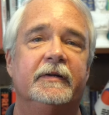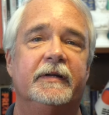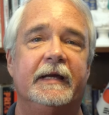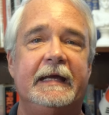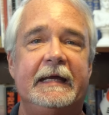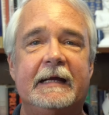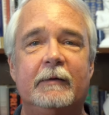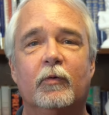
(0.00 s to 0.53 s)

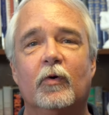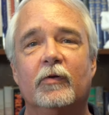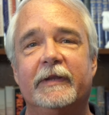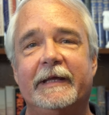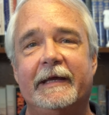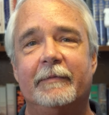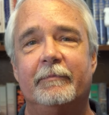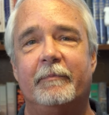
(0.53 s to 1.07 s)
to equal
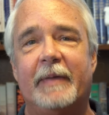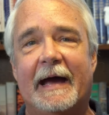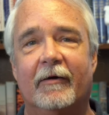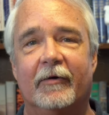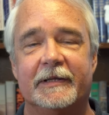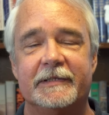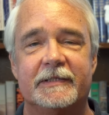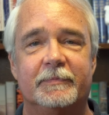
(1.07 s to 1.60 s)
the
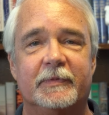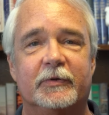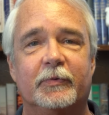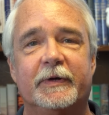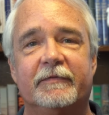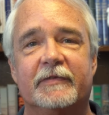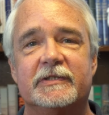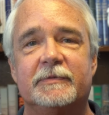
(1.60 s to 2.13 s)
imbalance
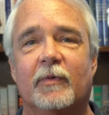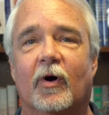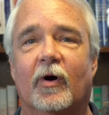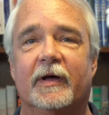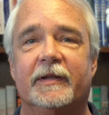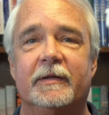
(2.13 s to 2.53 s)
between the small